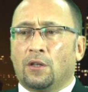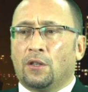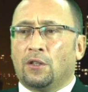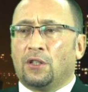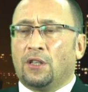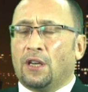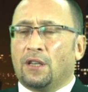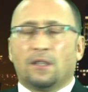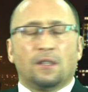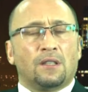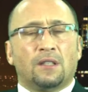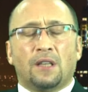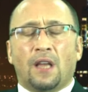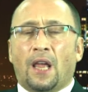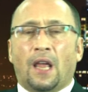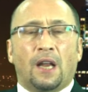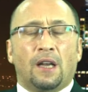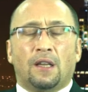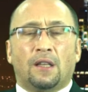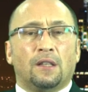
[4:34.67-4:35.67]
She doesn't
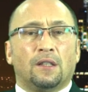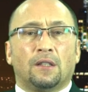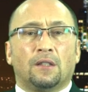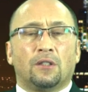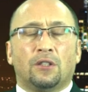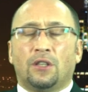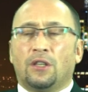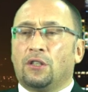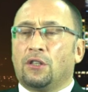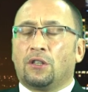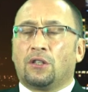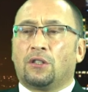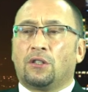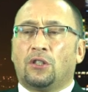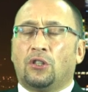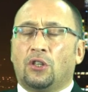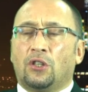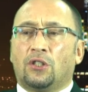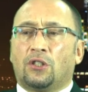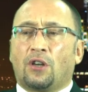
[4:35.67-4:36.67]
say anything.
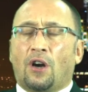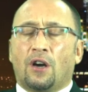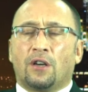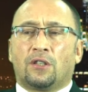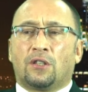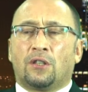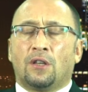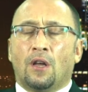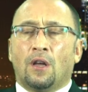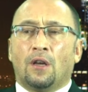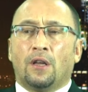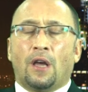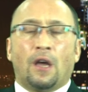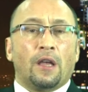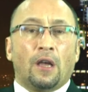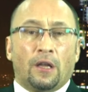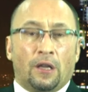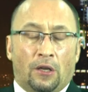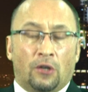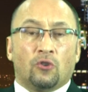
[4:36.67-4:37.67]
She starts,
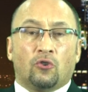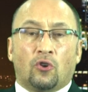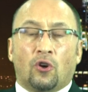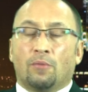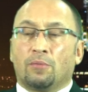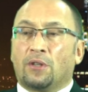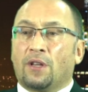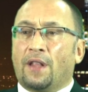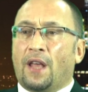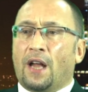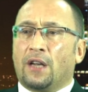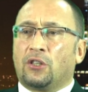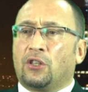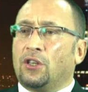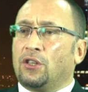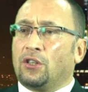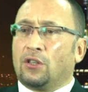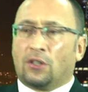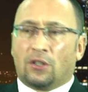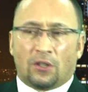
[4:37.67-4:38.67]
in terms of that,
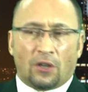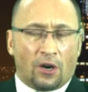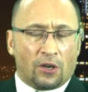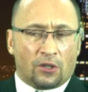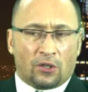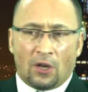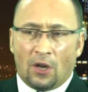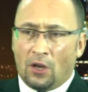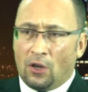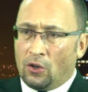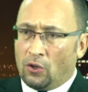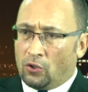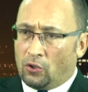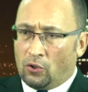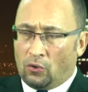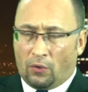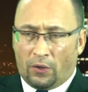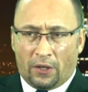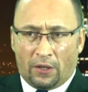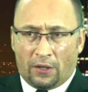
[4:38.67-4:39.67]
she just starts
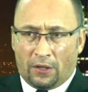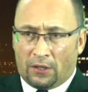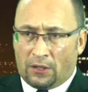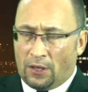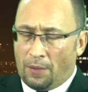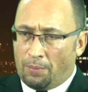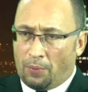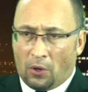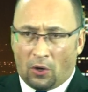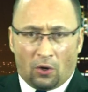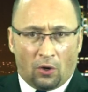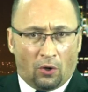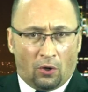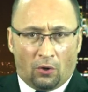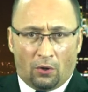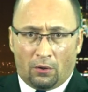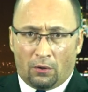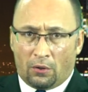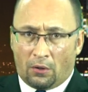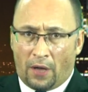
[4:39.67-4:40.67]
doing the
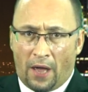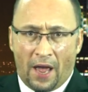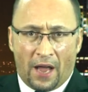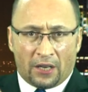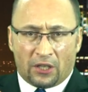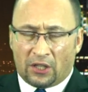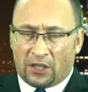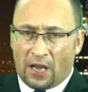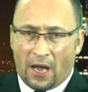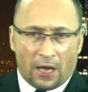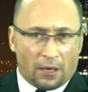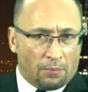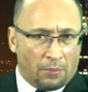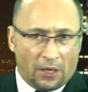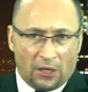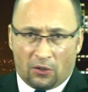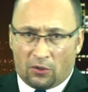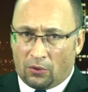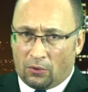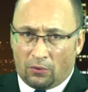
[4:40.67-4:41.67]
typical hashtag
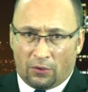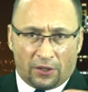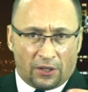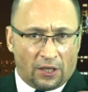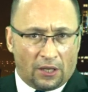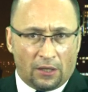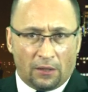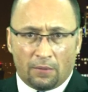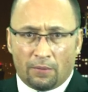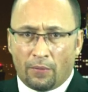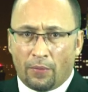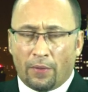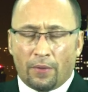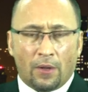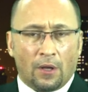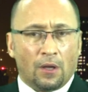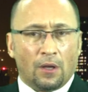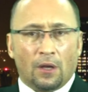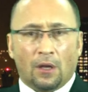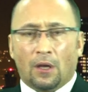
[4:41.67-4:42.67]
MeToo thing.
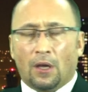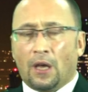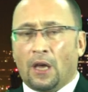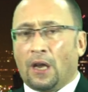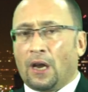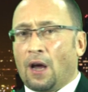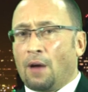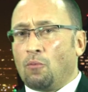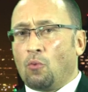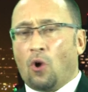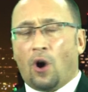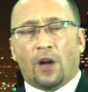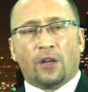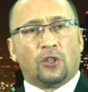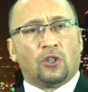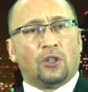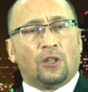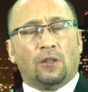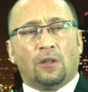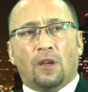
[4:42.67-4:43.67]
And I'm
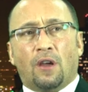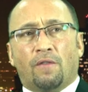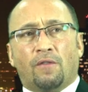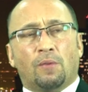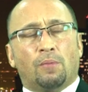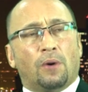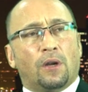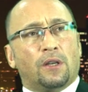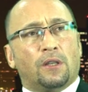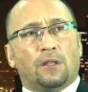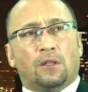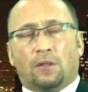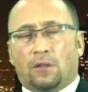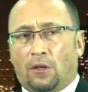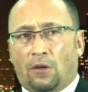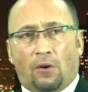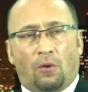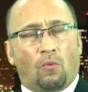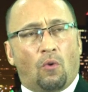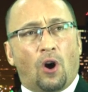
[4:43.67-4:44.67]
watching, everybody's,
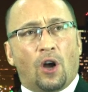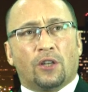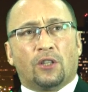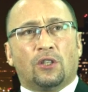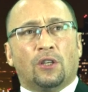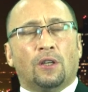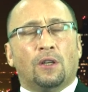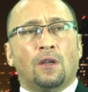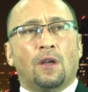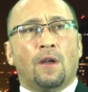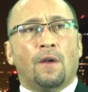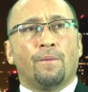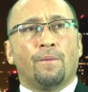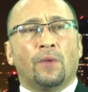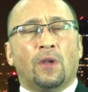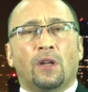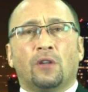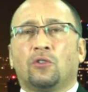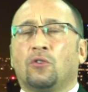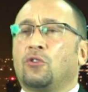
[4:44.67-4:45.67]
you know, watching.
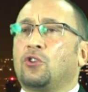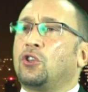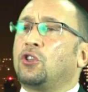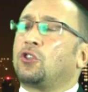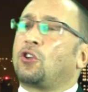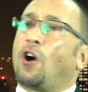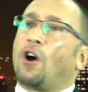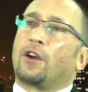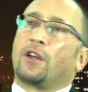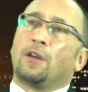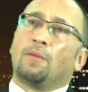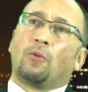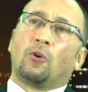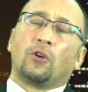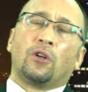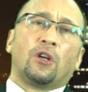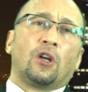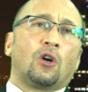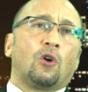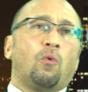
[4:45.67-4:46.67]
And so she's talking about
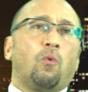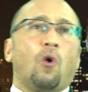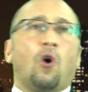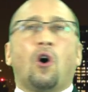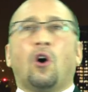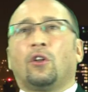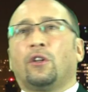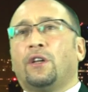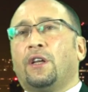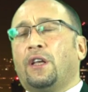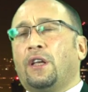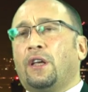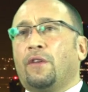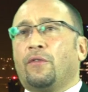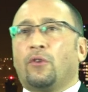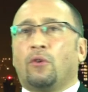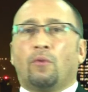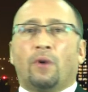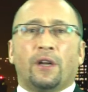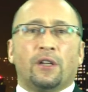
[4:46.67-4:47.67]
inequality
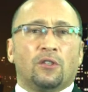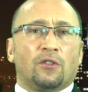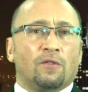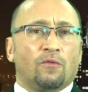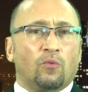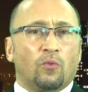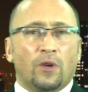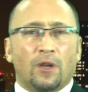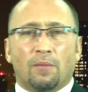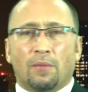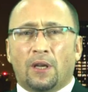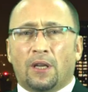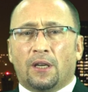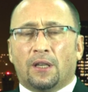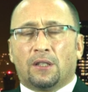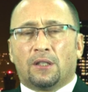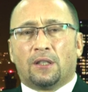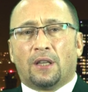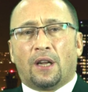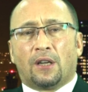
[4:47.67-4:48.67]
and the rights of women,
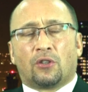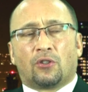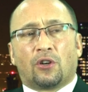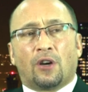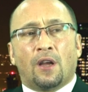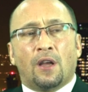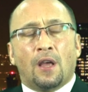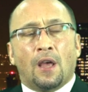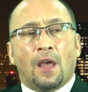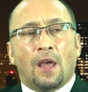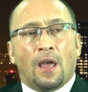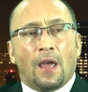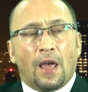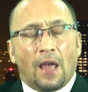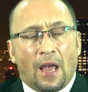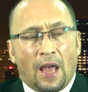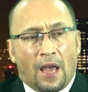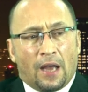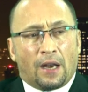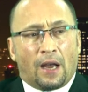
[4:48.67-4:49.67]
etc.
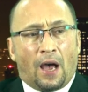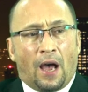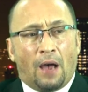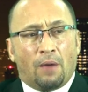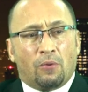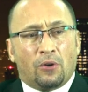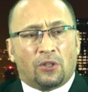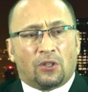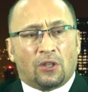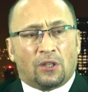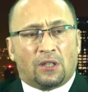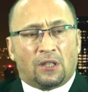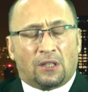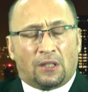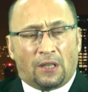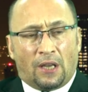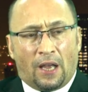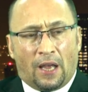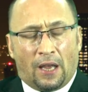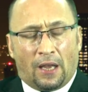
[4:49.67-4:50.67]
And I would just
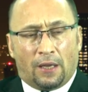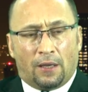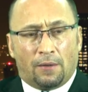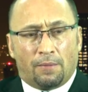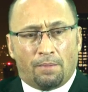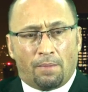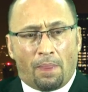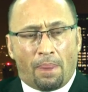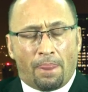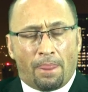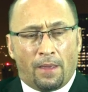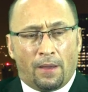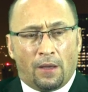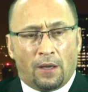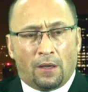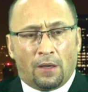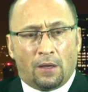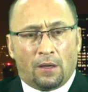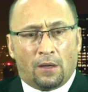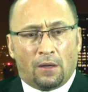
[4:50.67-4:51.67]
say
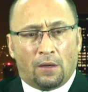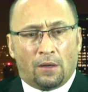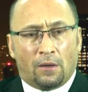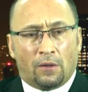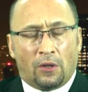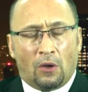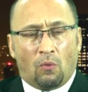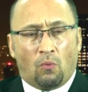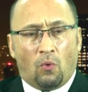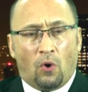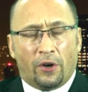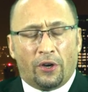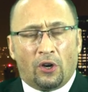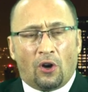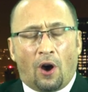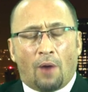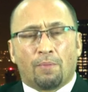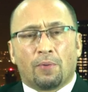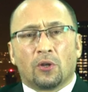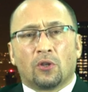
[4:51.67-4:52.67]
that what an
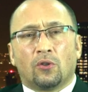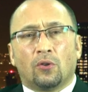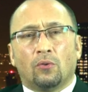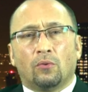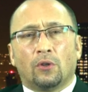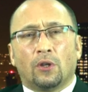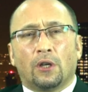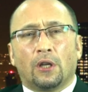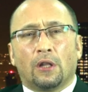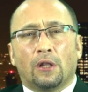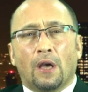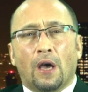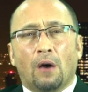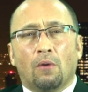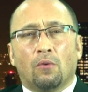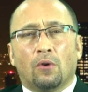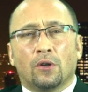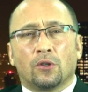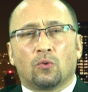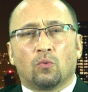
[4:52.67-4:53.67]
opportunity that
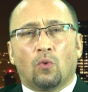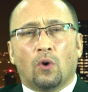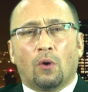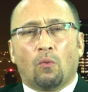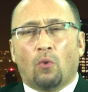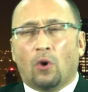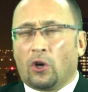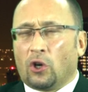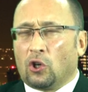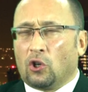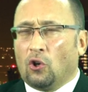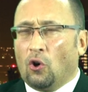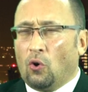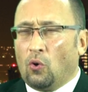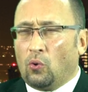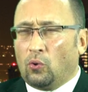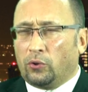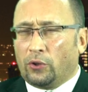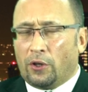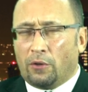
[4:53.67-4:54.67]
was. What a
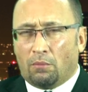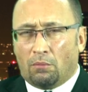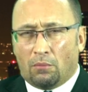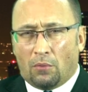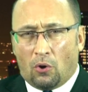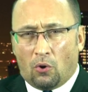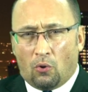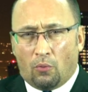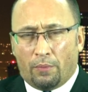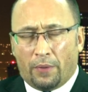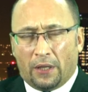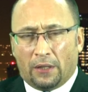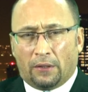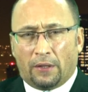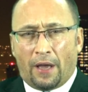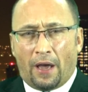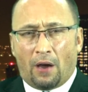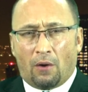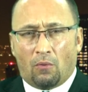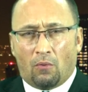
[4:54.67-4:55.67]
golden moment
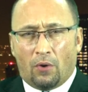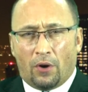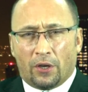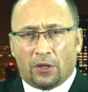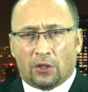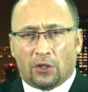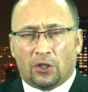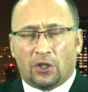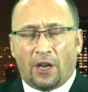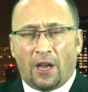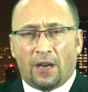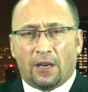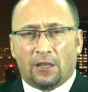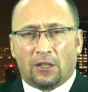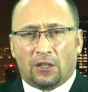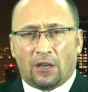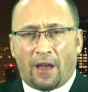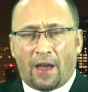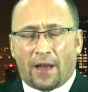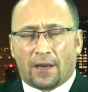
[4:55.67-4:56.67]
that was. Janet
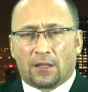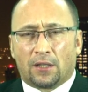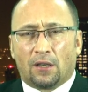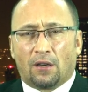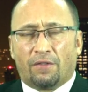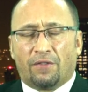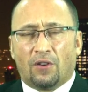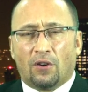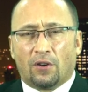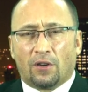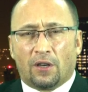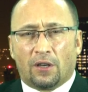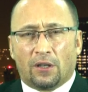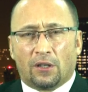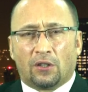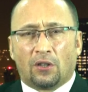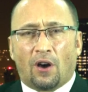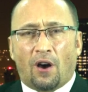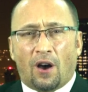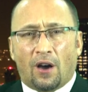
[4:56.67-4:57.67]
Jackson, if you're going to
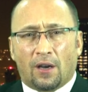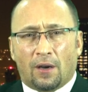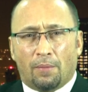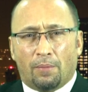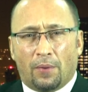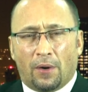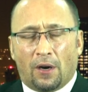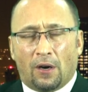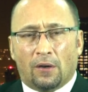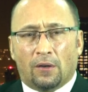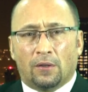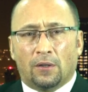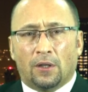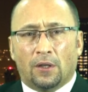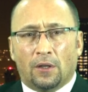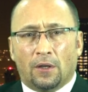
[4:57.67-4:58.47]
talk about